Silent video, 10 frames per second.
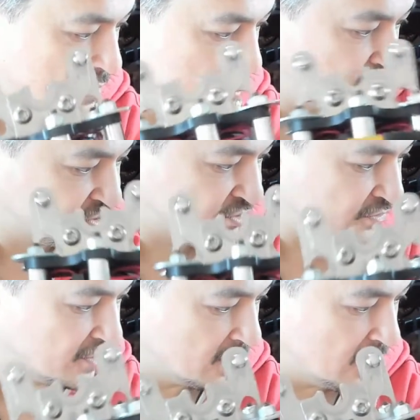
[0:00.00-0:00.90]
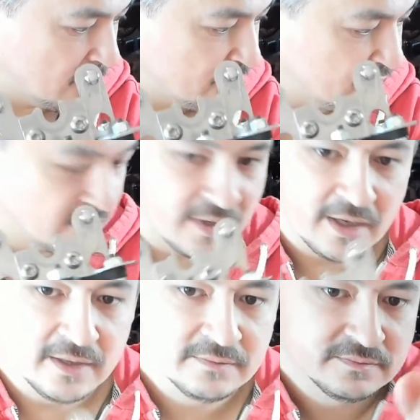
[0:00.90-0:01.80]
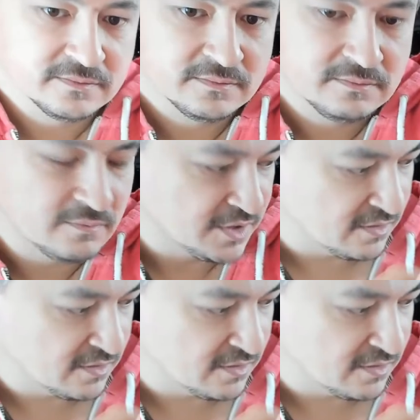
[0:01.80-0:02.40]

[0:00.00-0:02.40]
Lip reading: protruding up in there, which are